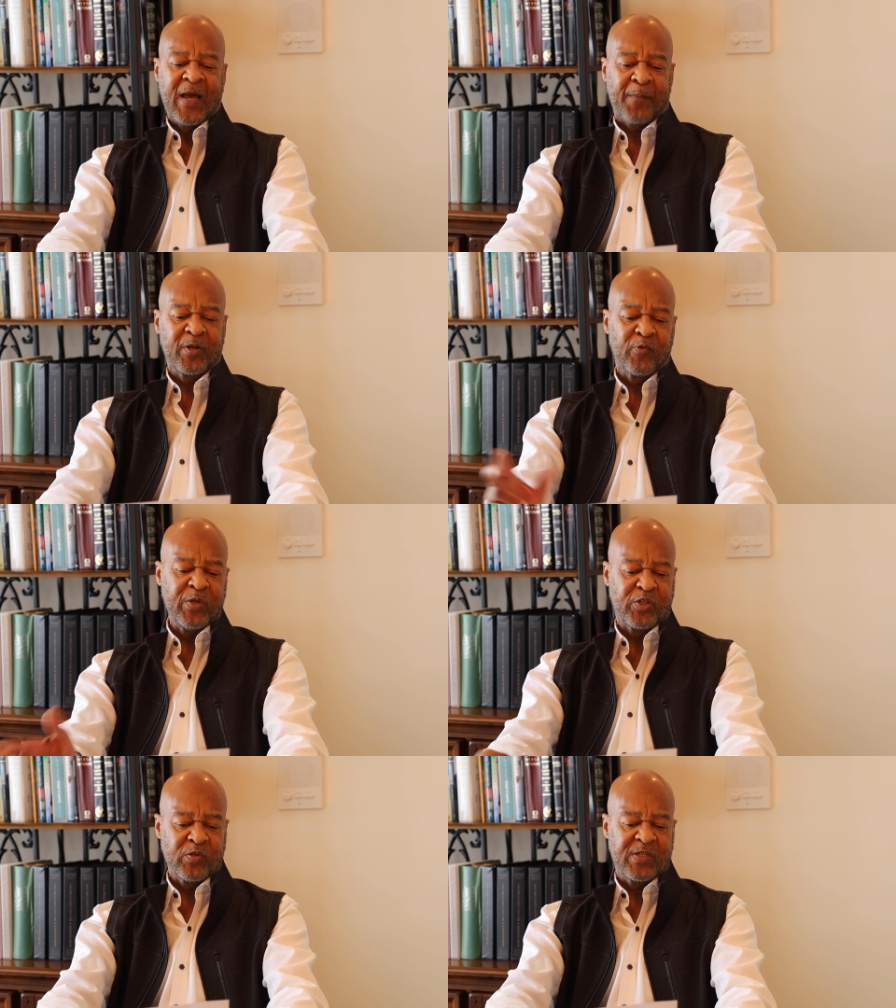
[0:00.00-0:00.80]
I'm going to
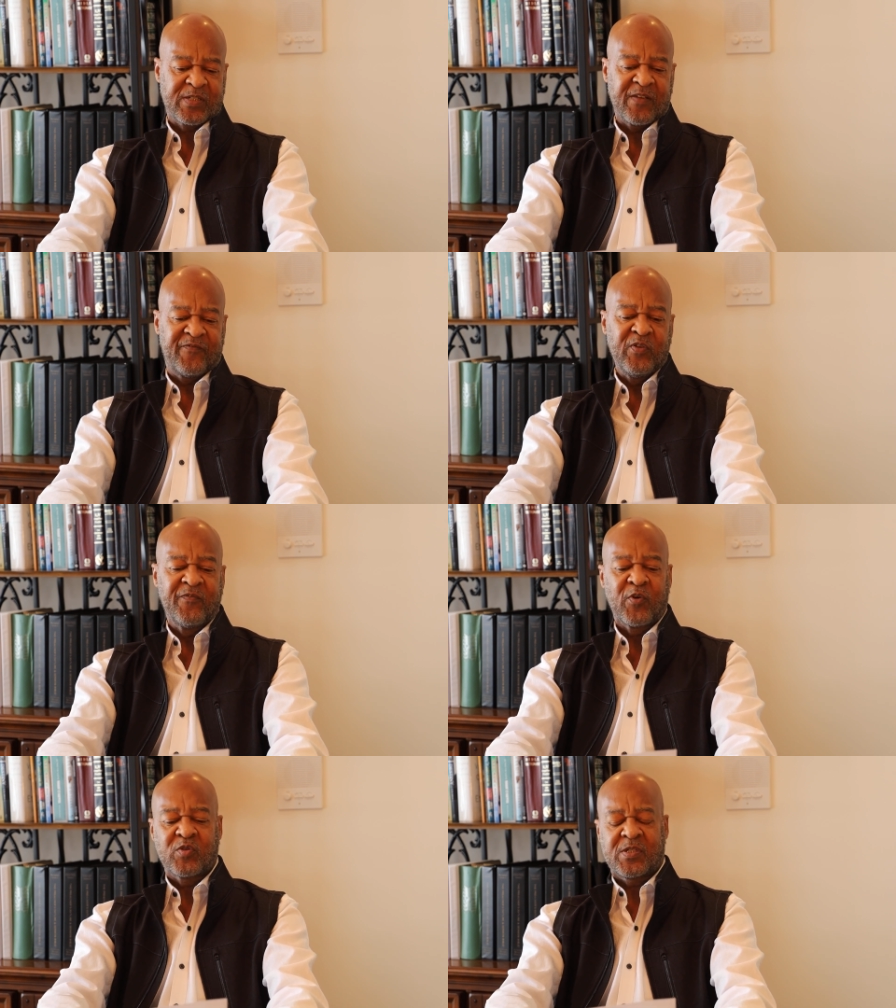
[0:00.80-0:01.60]
read you just a few
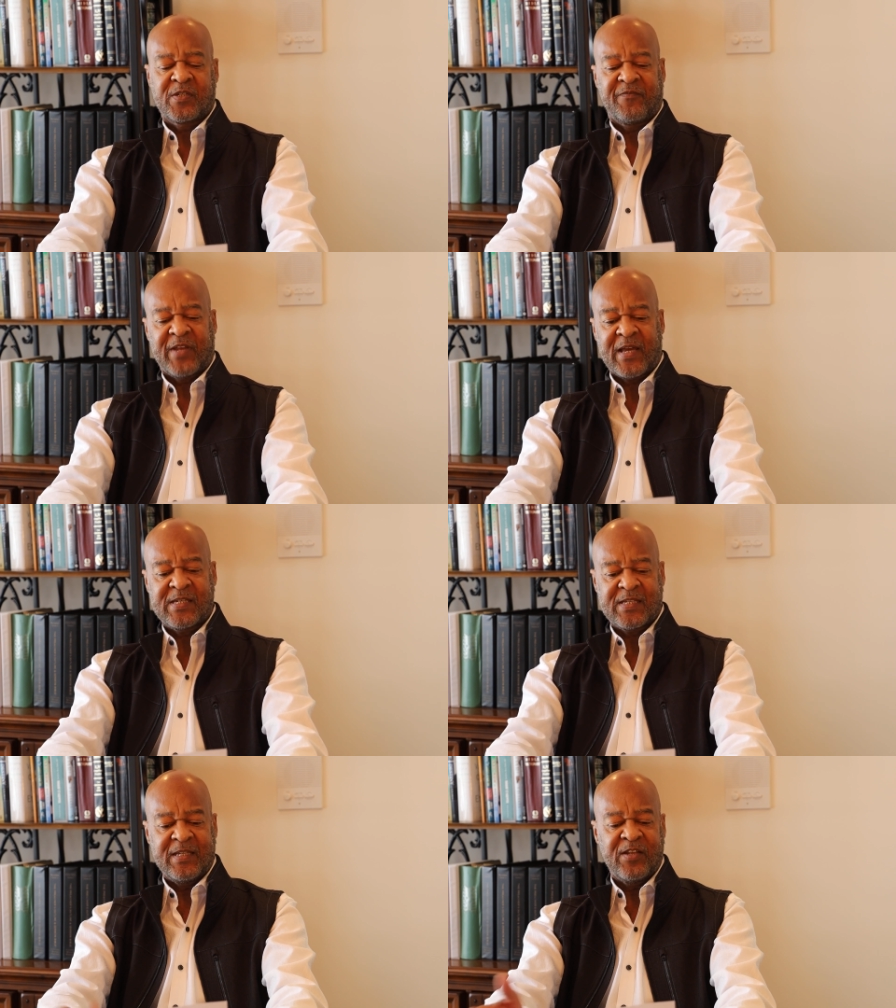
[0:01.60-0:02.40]
verses of
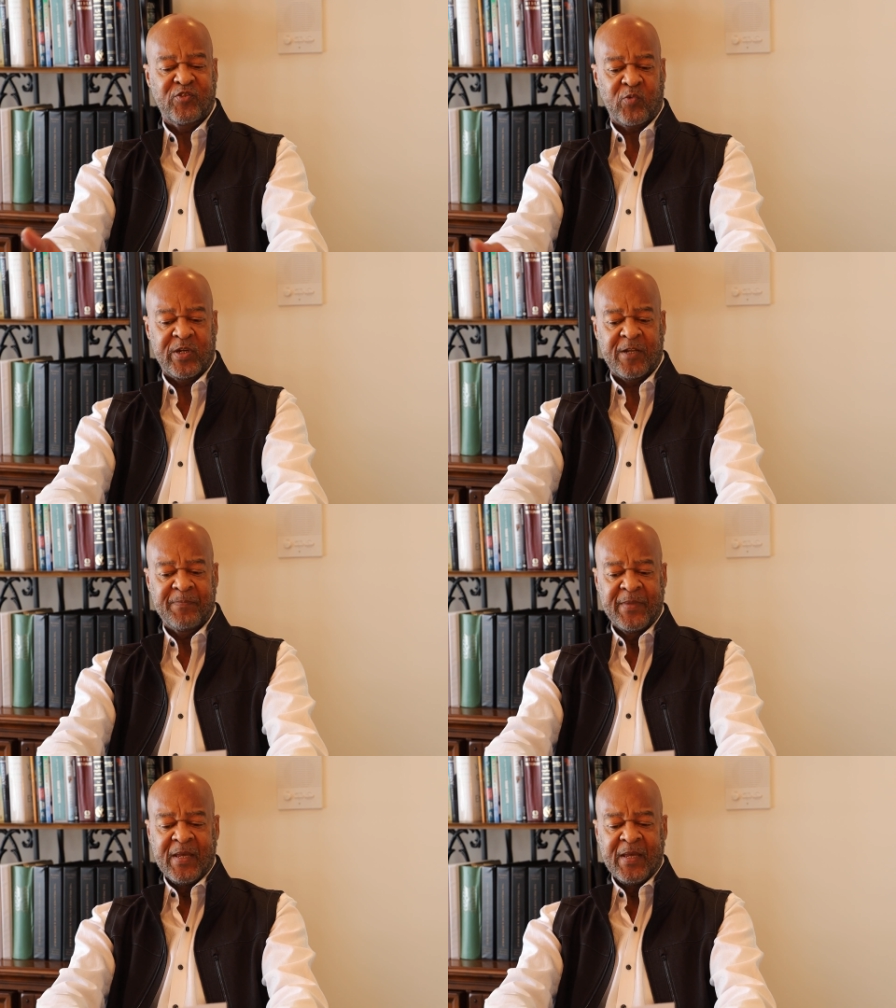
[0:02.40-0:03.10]
19 and 20